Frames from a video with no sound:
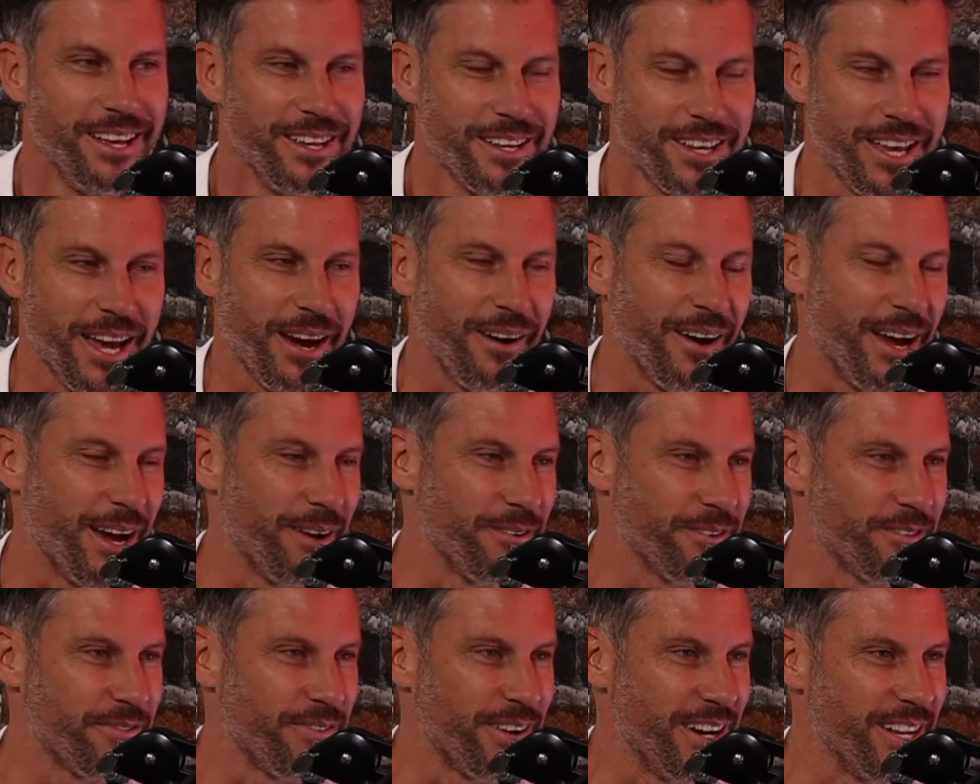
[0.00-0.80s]
go
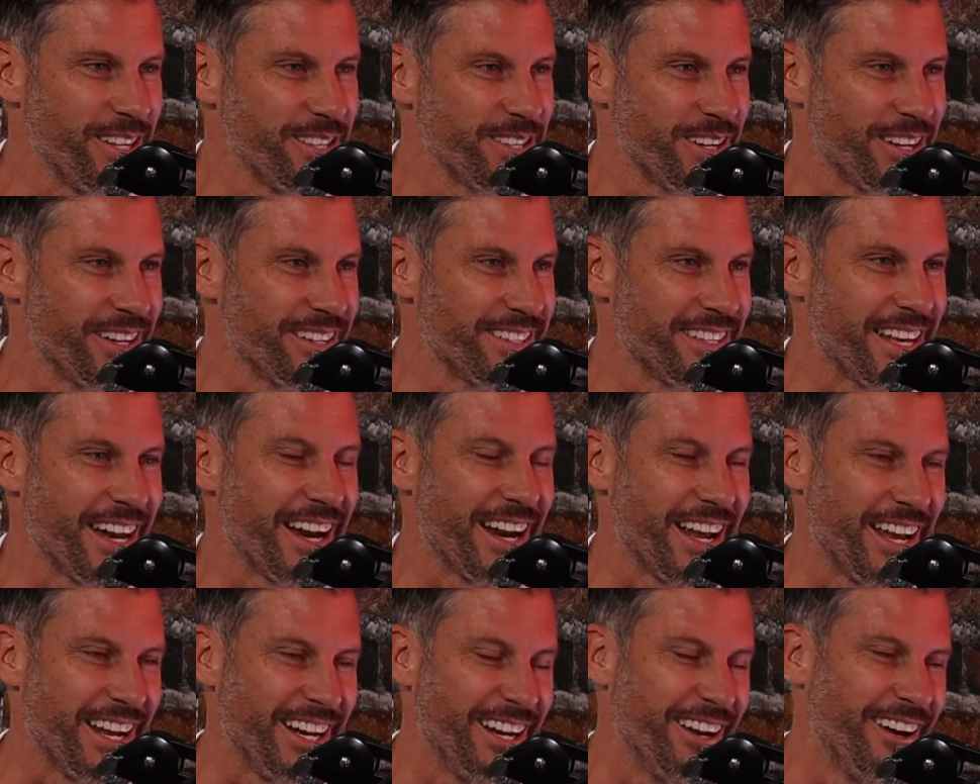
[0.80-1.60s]
out with friends on a
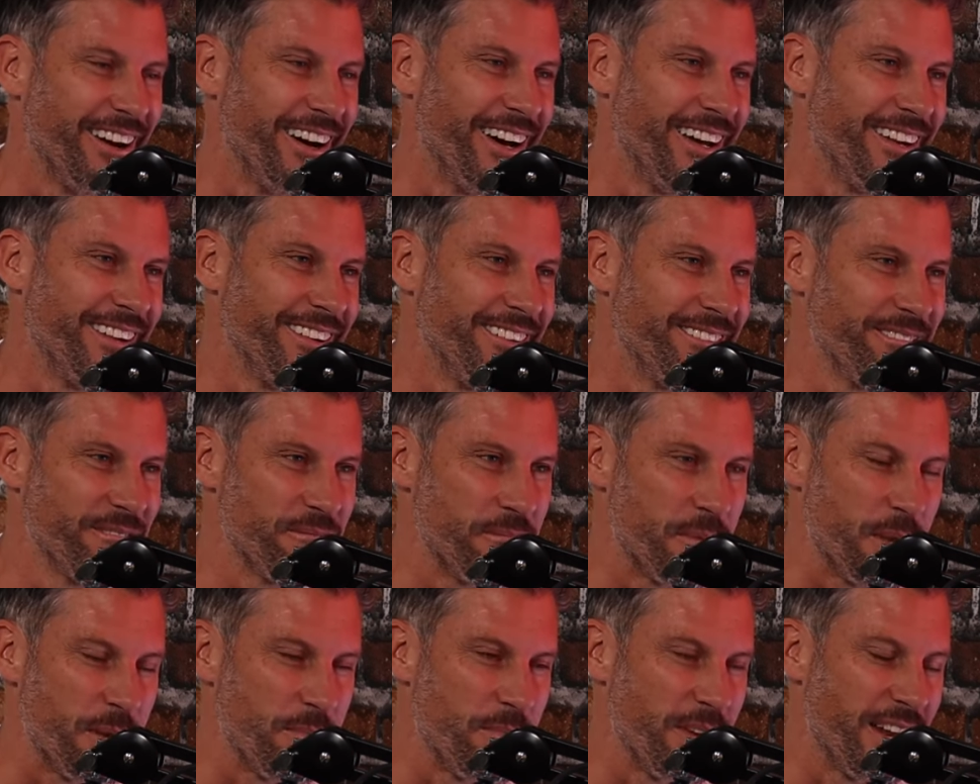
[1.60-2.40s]
Saturday night and
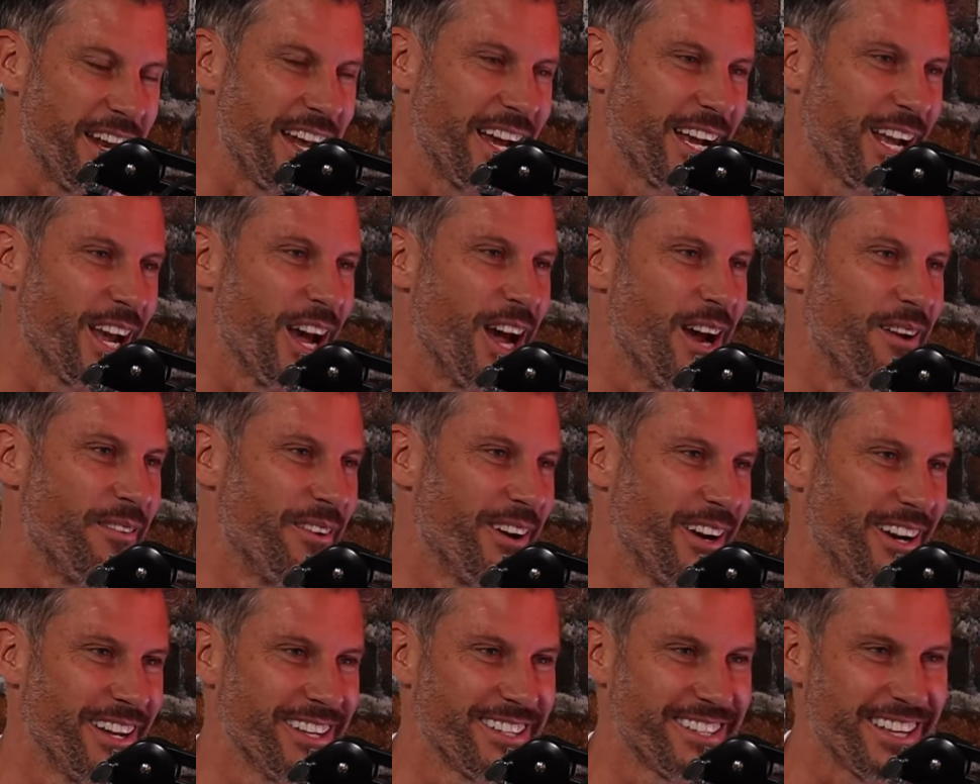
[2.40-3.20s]
be a bit hangover
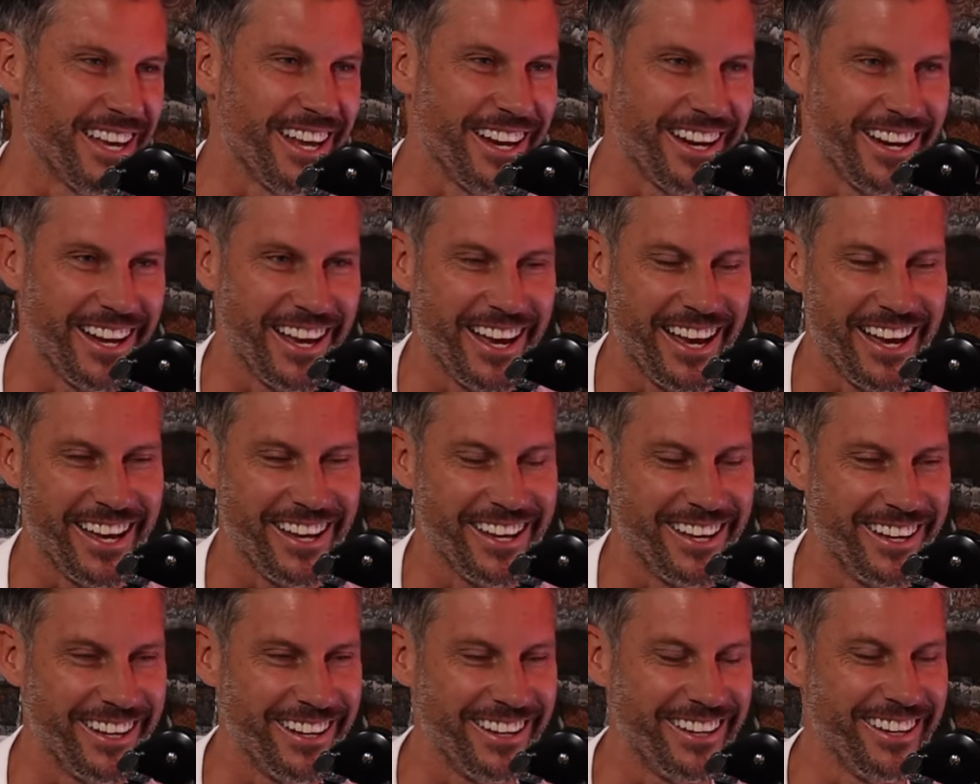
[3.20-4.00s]
on a
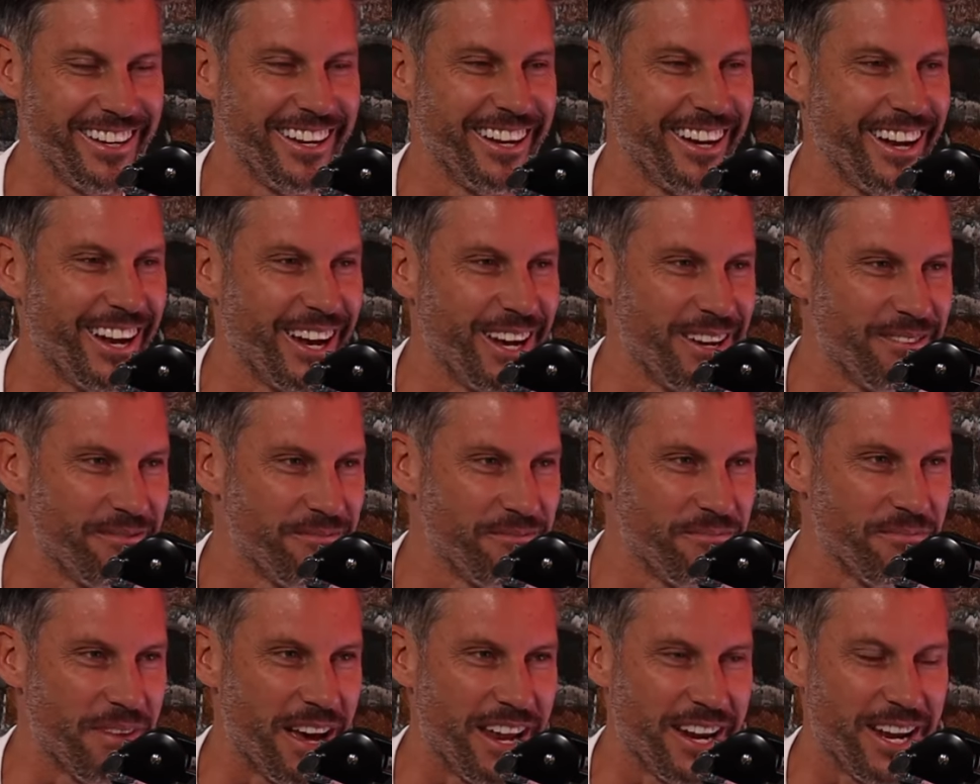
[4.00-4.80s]
Sunday, and, you know,
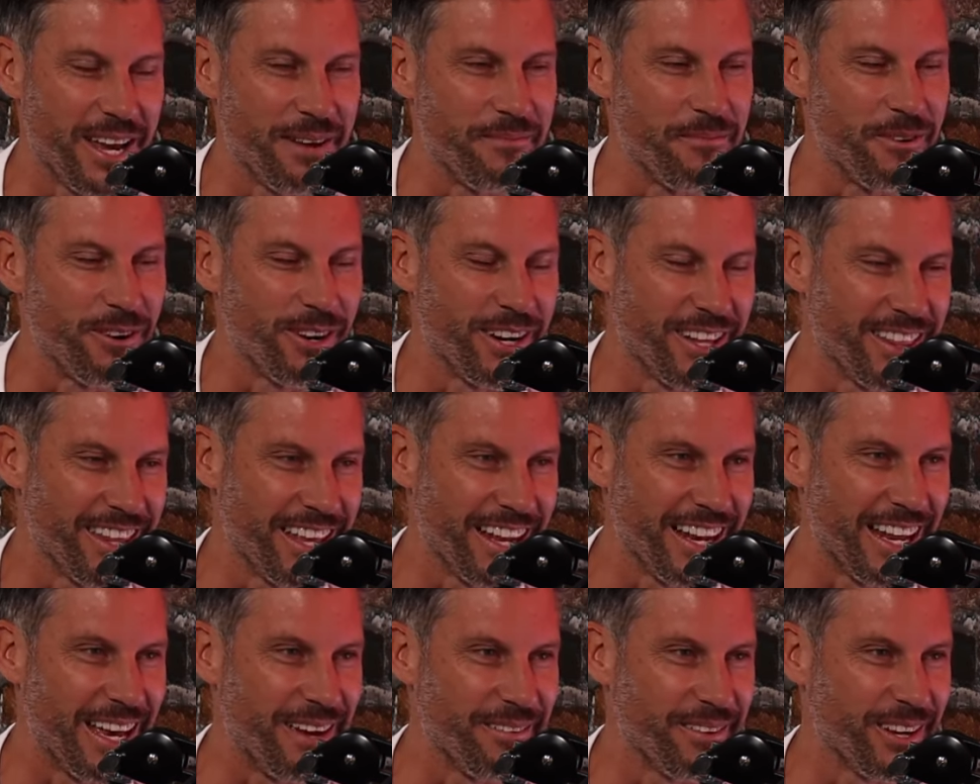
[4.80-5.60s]
Monday morning the
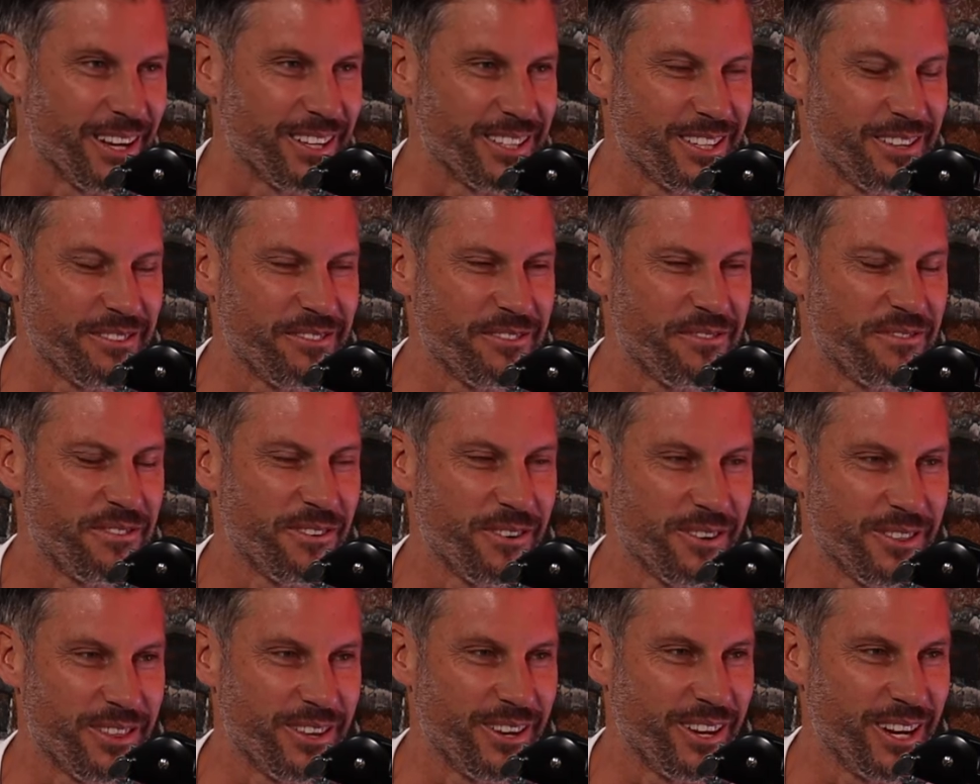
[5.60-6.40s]
alarm goes off at
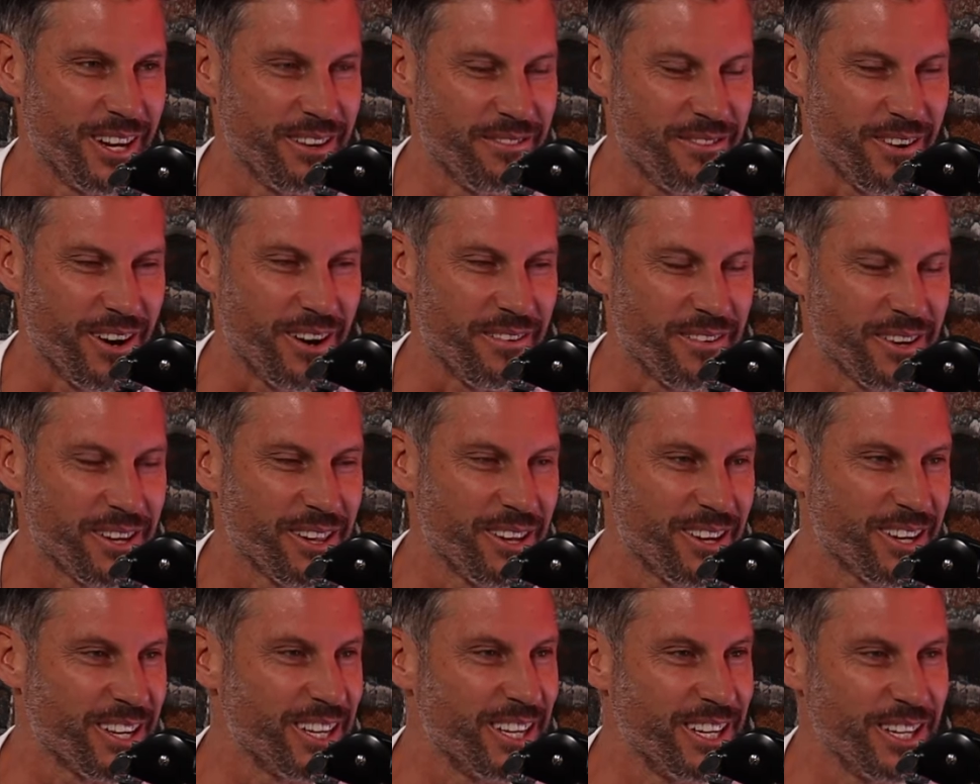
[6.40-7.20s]
four thirty, five
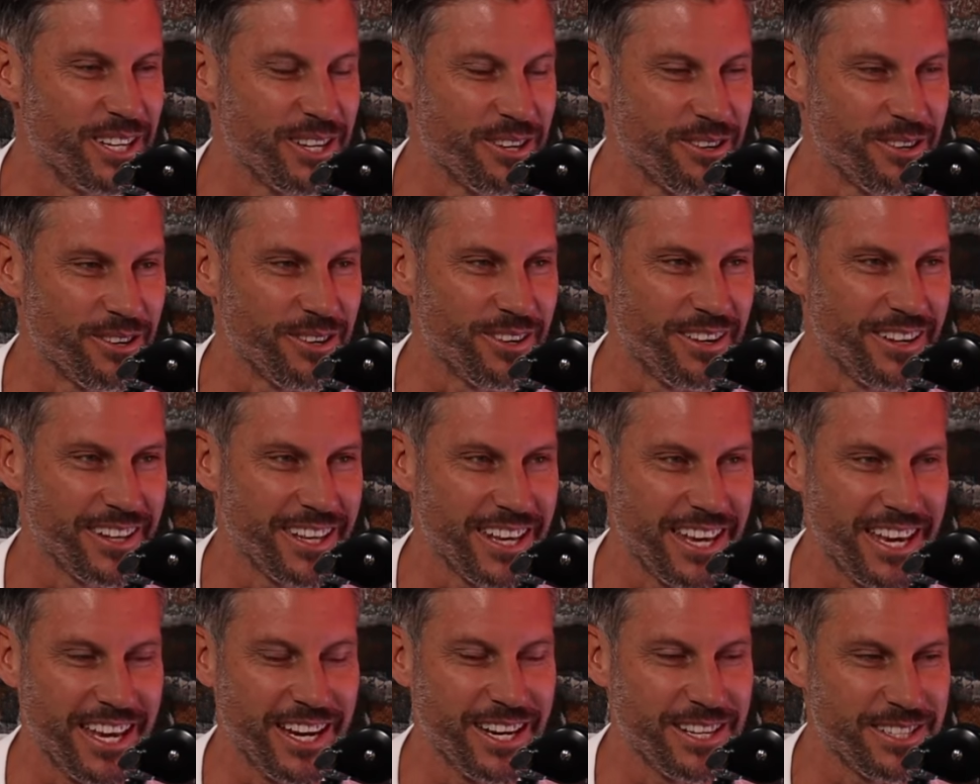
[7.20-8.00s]
o'clock, and you do it all
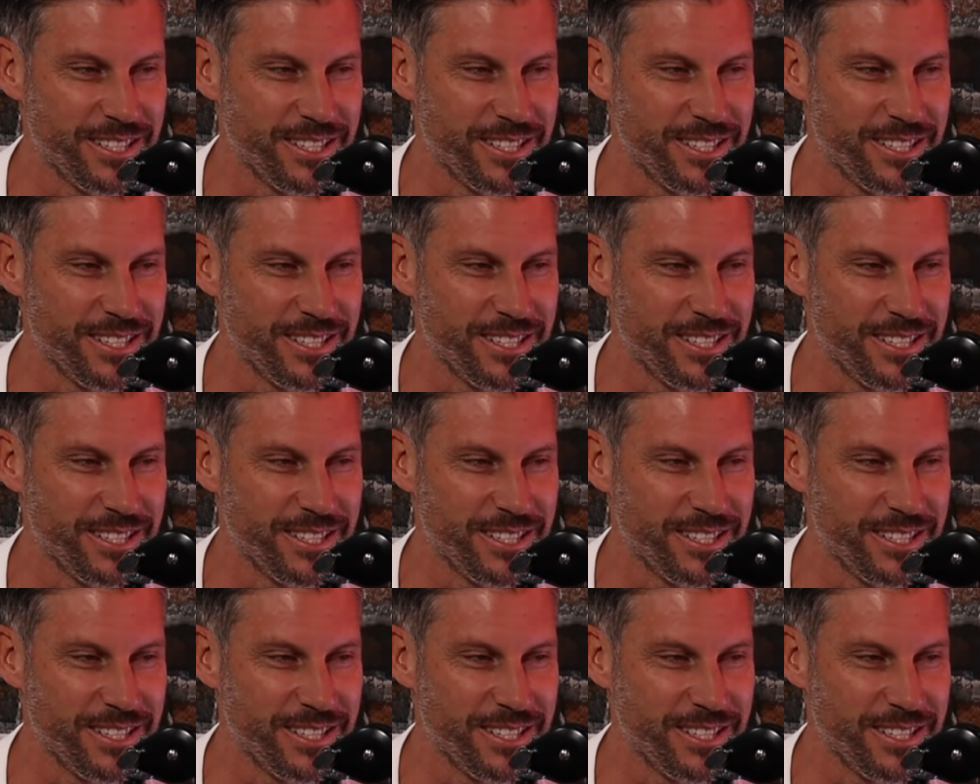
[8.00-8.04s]
again.